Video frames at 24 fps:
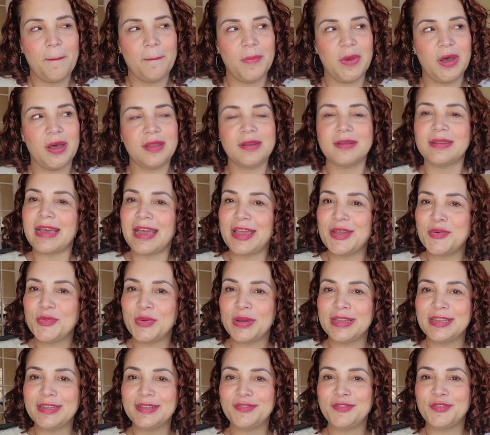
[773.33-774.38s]
But I
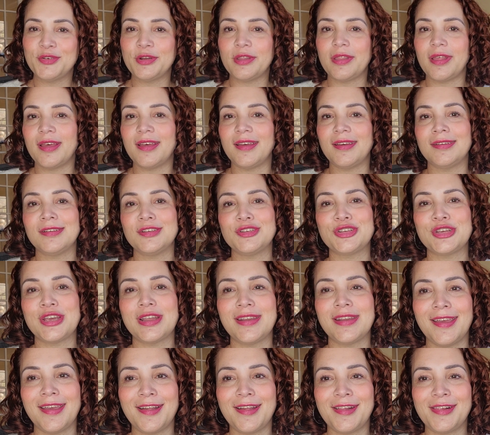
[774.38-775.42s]
went for the
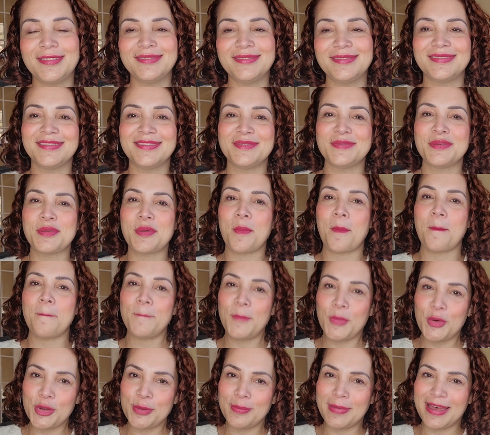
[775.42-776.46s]
Chanel
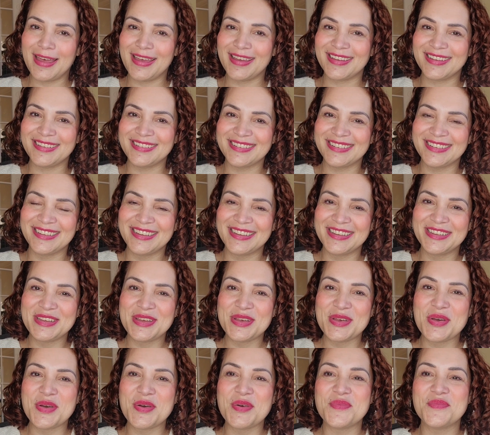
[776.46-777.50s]
boy bag.
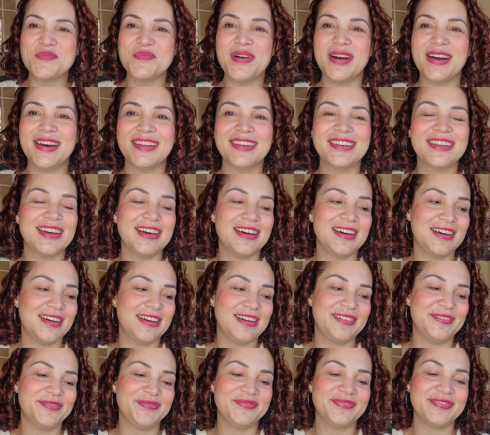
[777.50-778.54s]
But
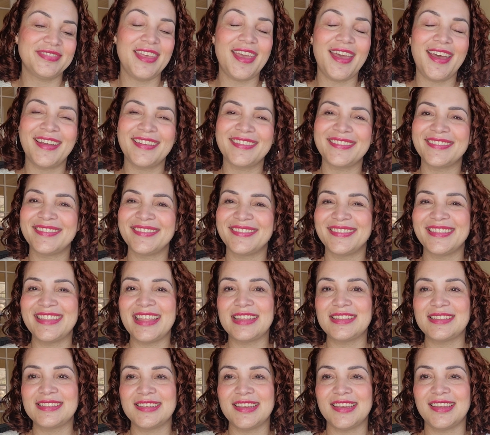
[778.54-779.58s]
yeah,
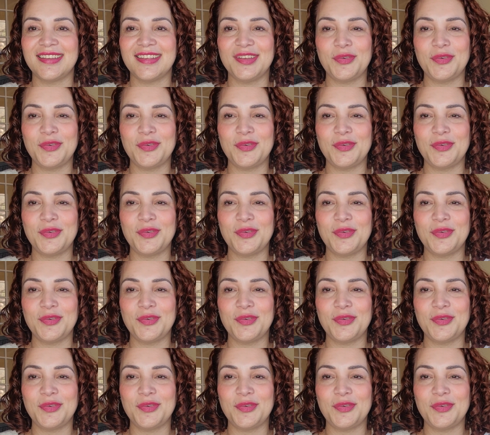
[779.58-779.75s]
that's it.